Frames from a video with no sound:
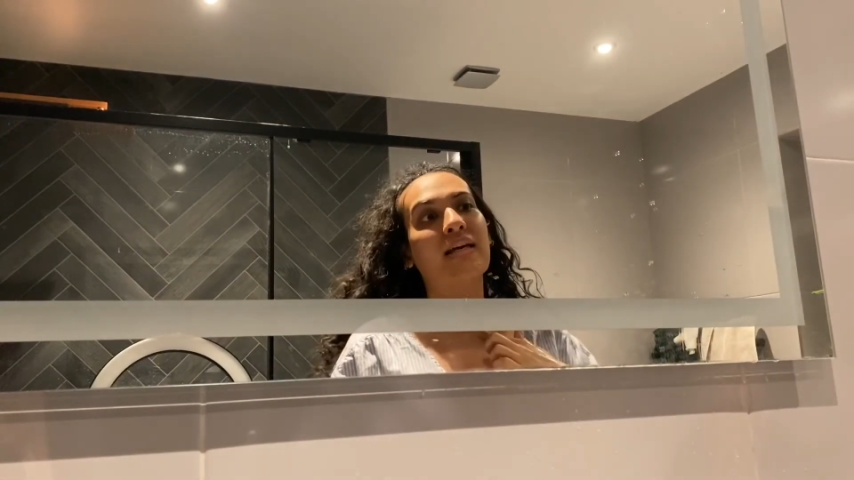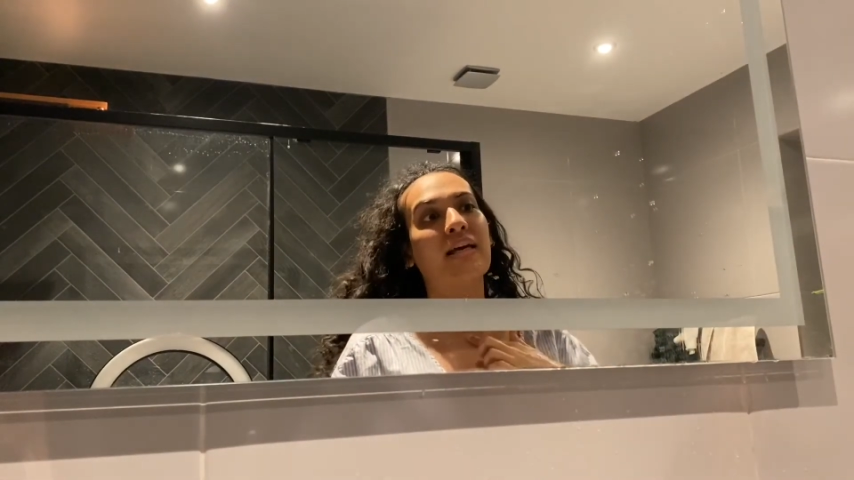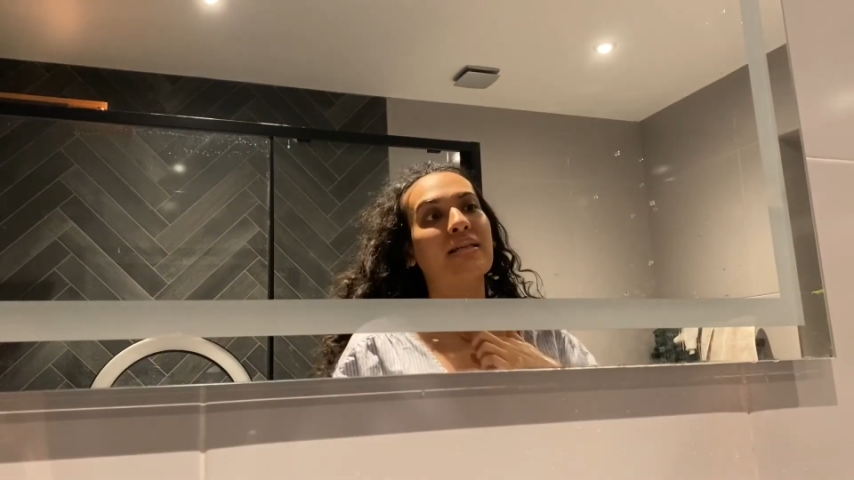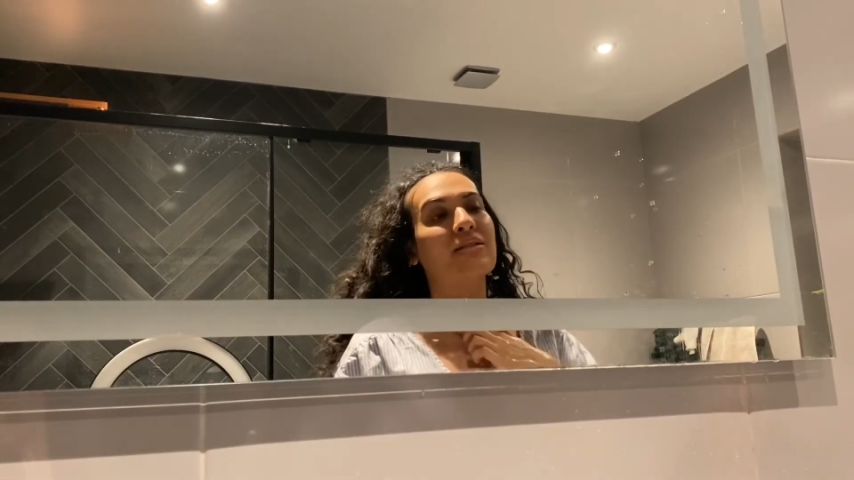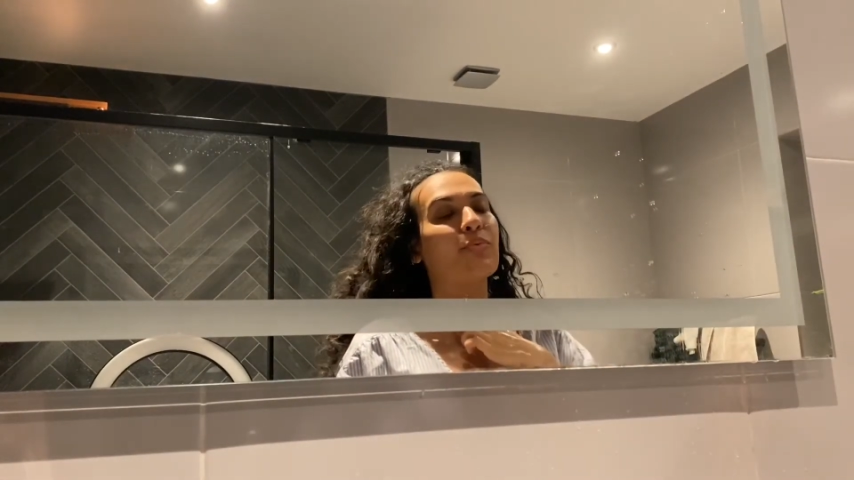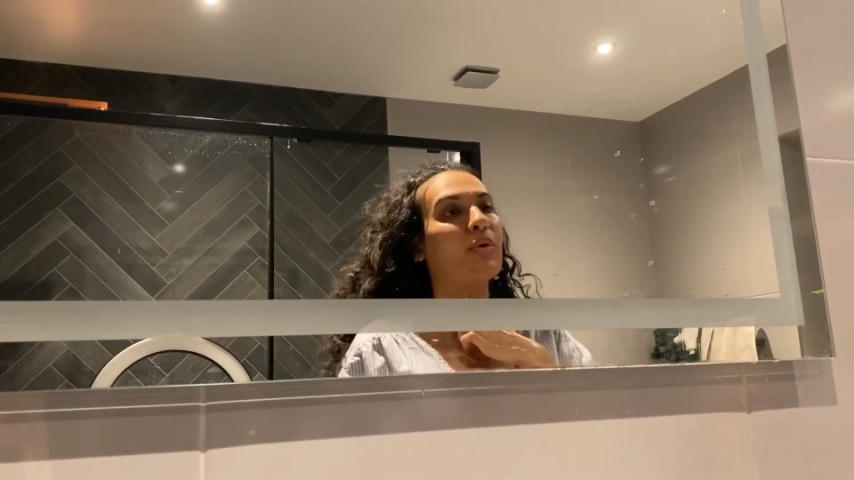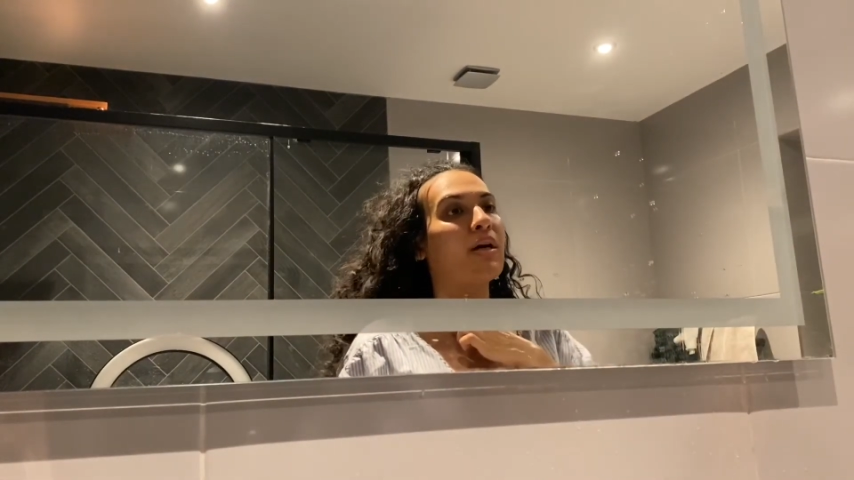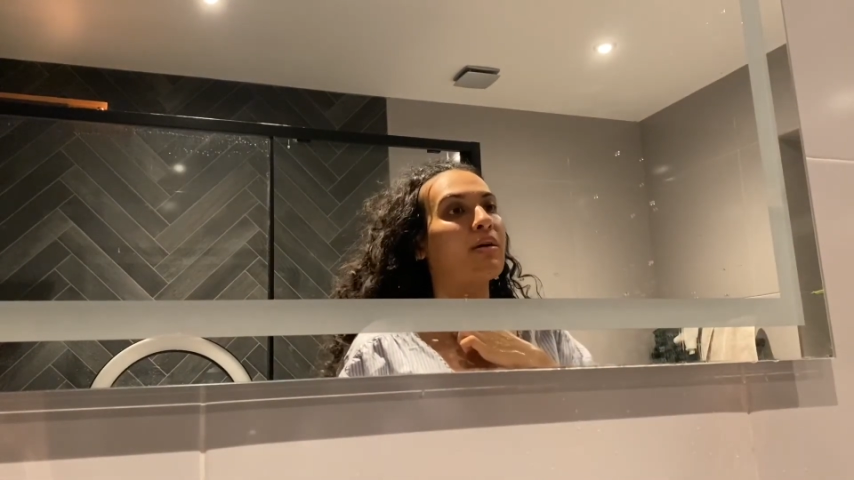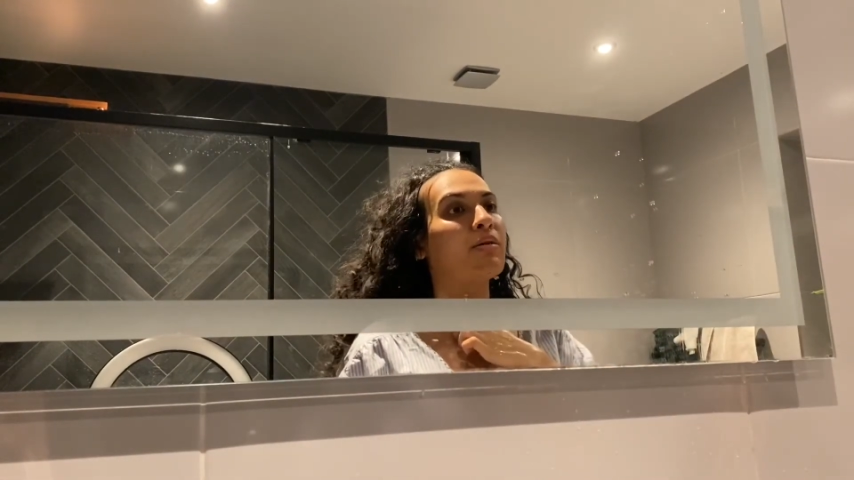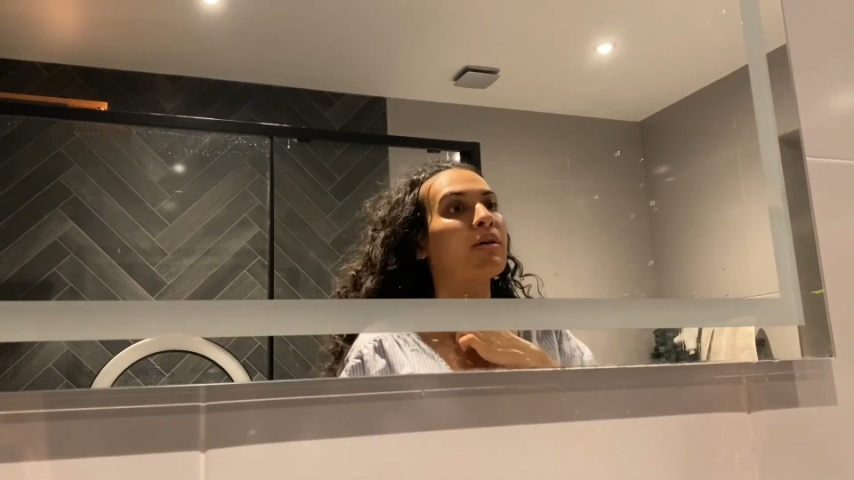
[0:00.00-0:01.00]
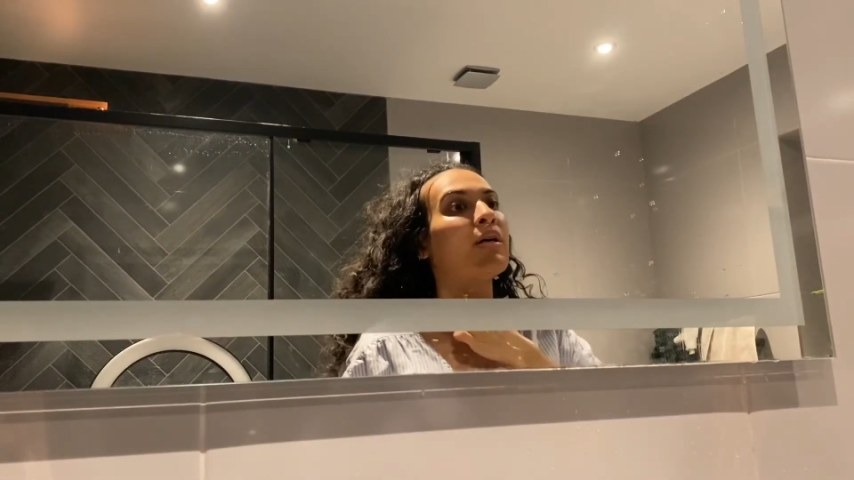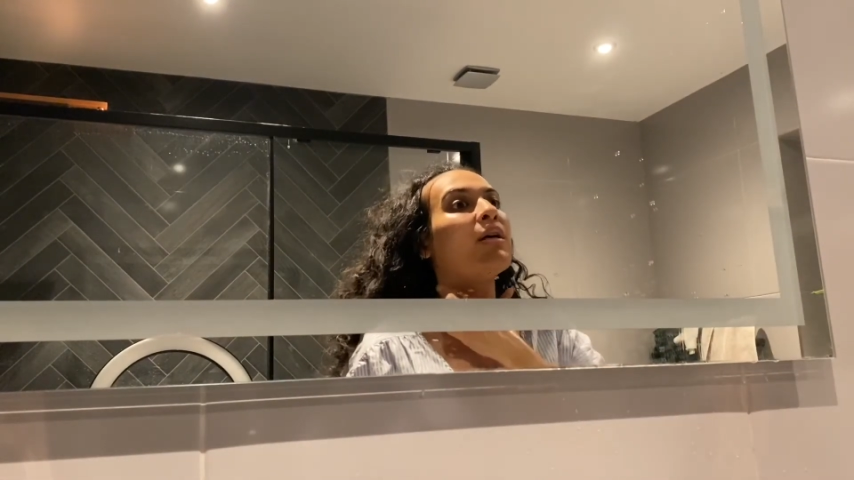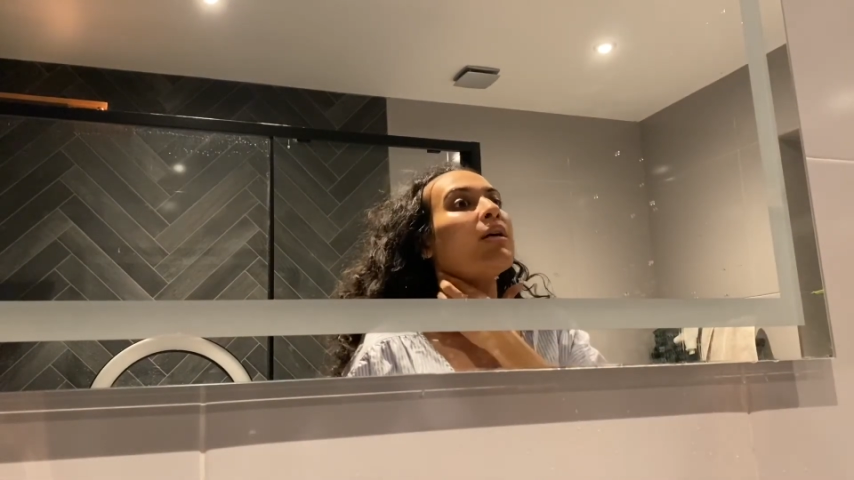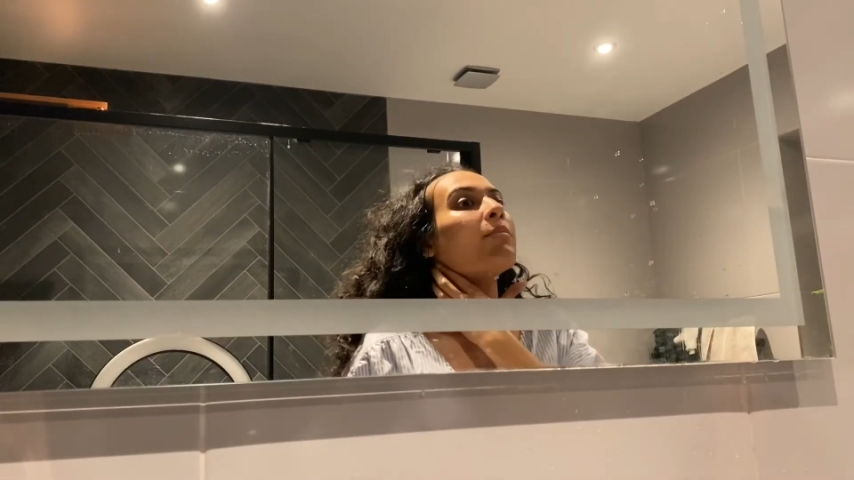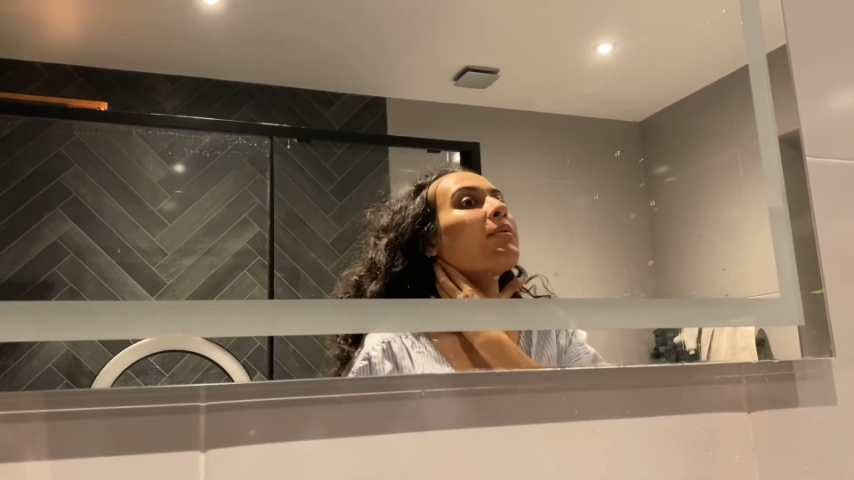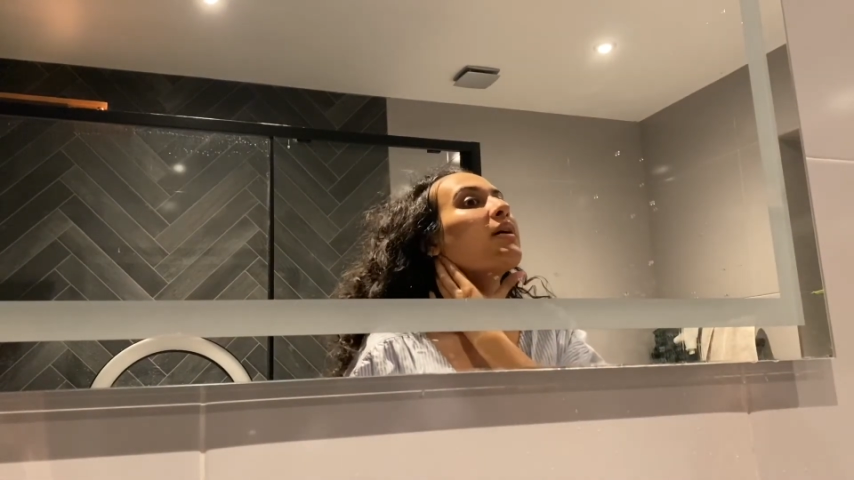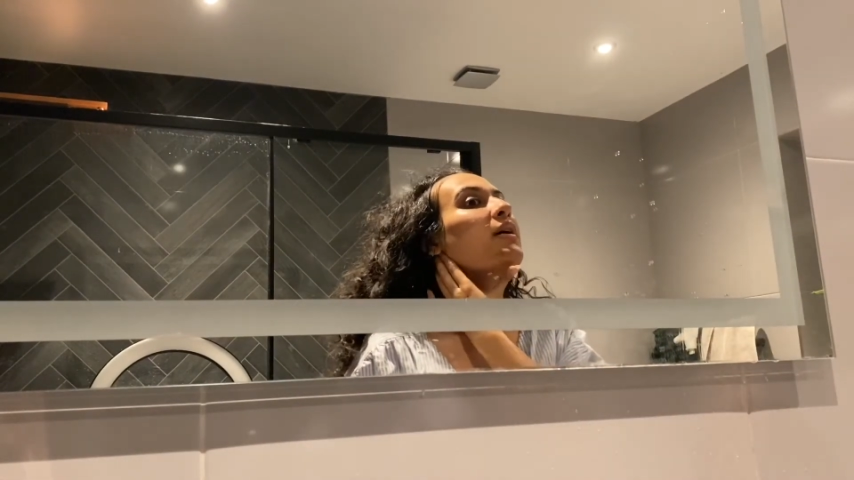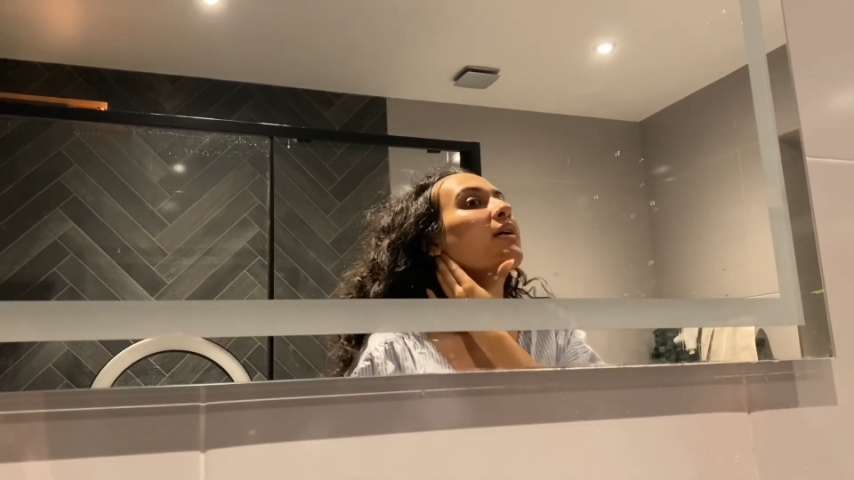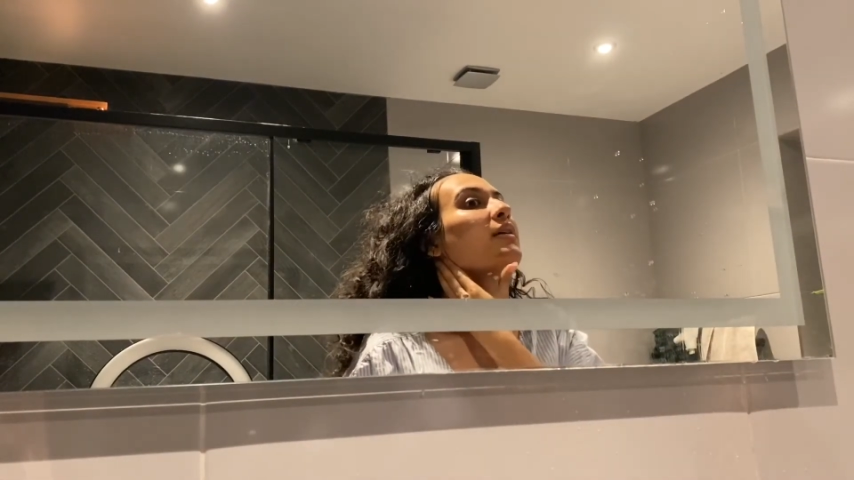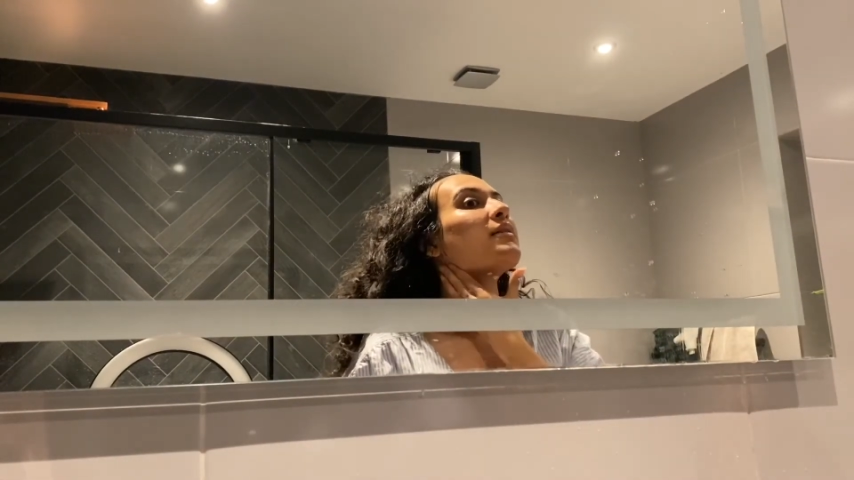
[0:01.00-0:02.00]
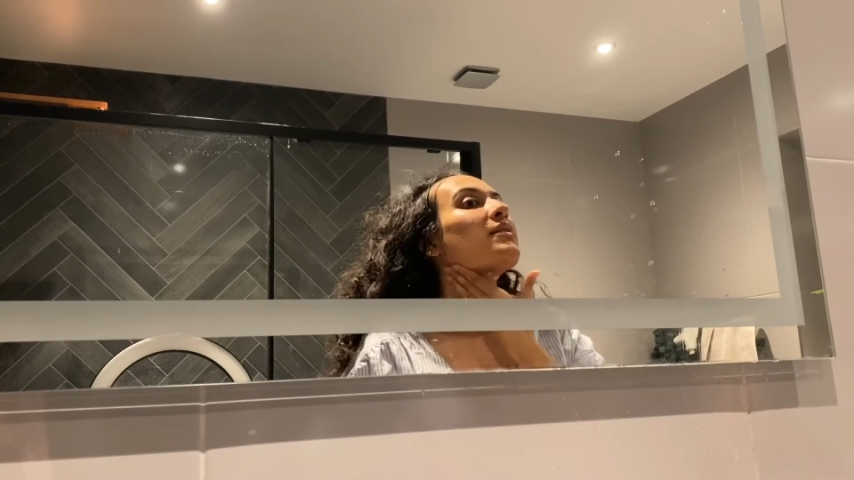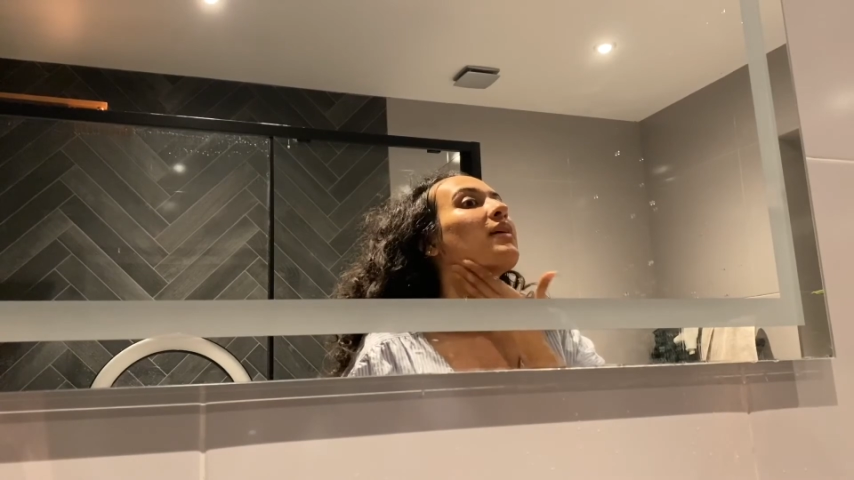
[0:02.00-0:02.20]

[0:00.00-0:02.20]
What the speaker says: as well, because